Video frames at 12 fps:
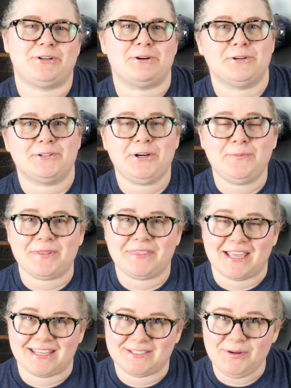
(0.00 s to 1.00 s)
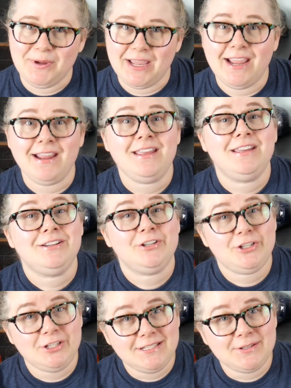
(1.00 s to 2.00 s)
Scherzer, but that's okay.
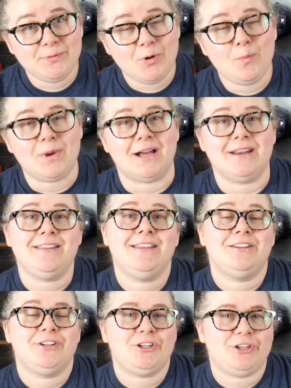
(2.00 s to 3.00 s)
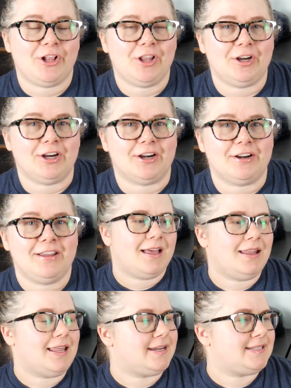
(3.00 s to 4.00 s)
She's a robot. She'll learn.
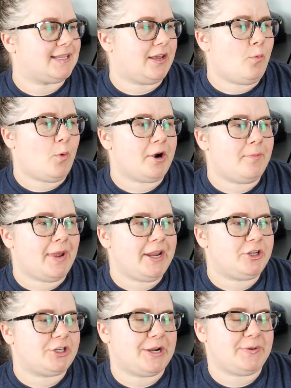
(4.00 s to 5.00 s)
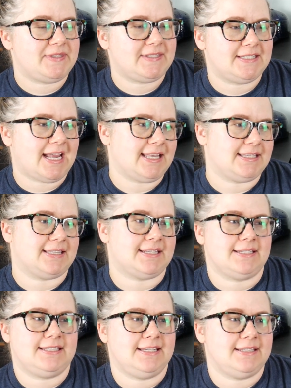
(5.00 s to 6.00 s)
Alexa, what are Mike Trout's stats
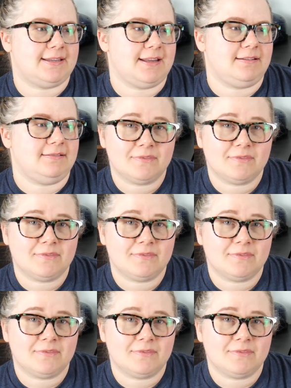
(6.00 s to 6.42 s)
this season?